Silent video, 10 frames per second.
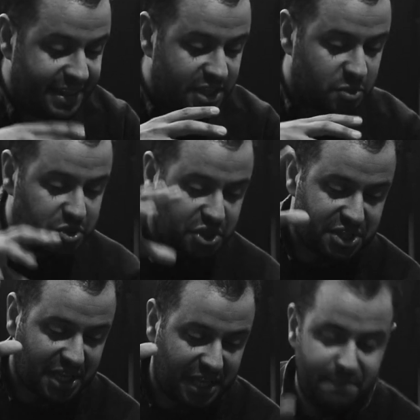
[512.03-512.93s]
this was
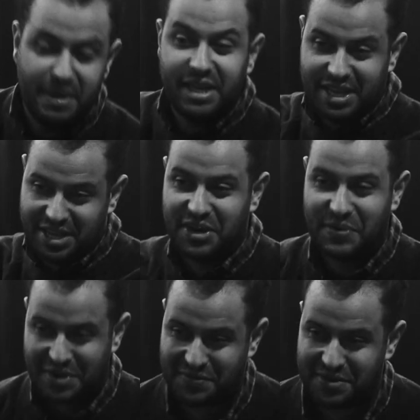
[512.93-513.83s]
just a committee
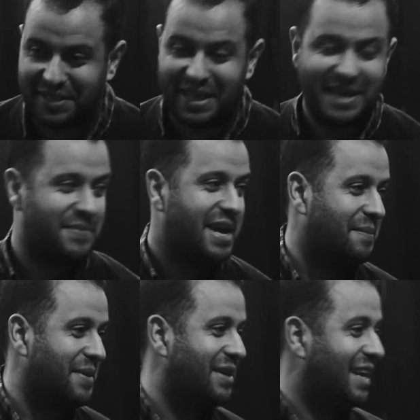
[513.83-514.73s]
hearing for the land
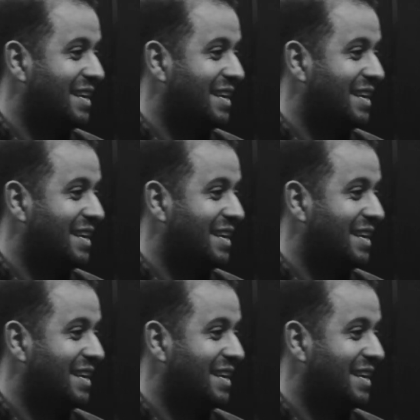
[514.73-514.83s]
bank bill.